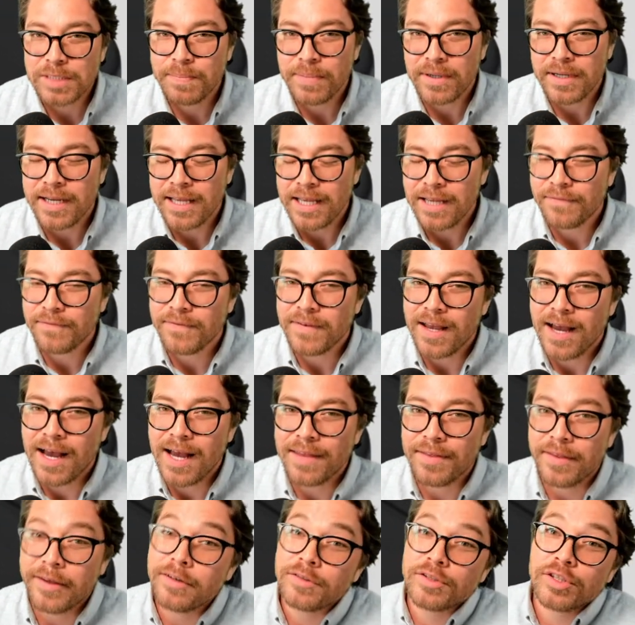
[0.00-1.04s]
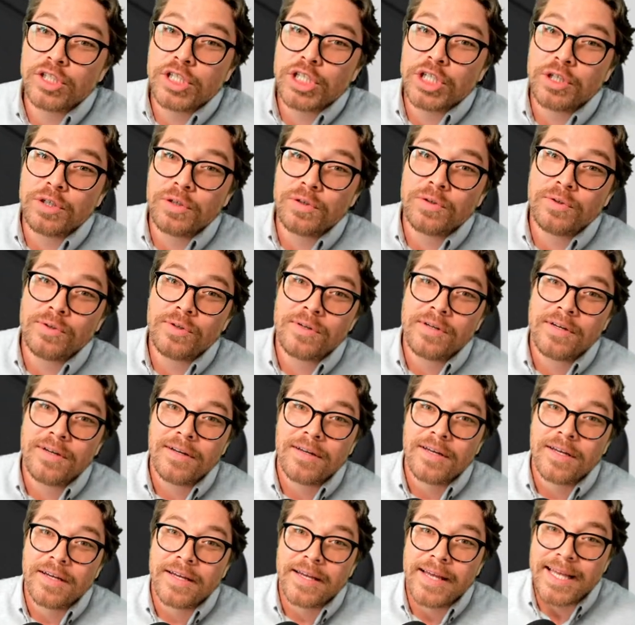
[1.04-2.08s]
But if not, there's June
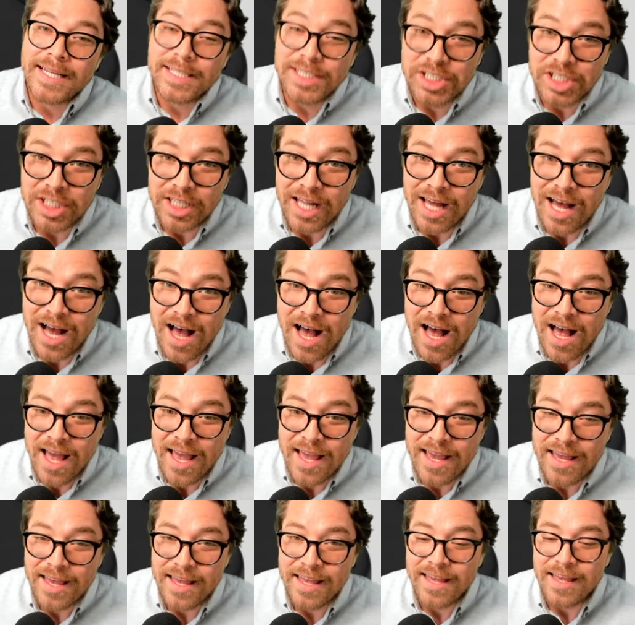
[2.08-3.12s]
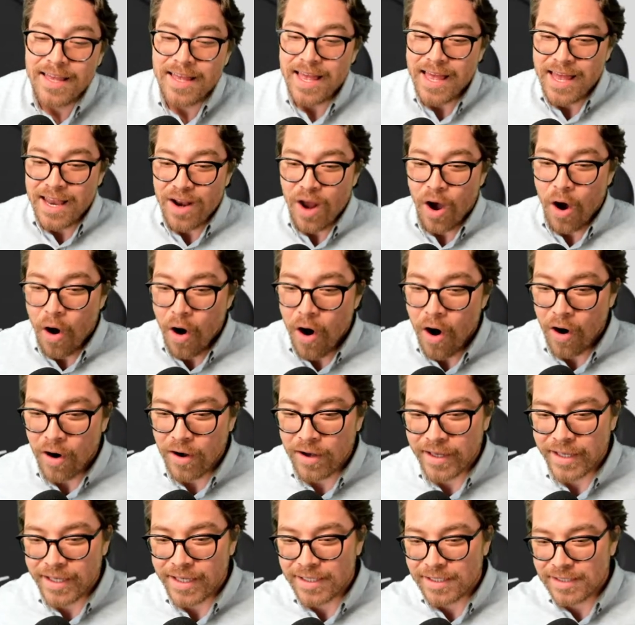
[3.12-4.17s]
and July and
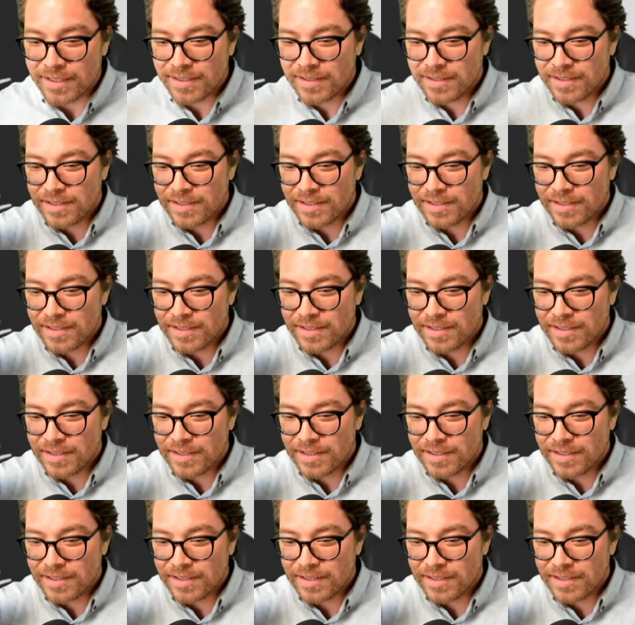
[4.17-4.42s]
August.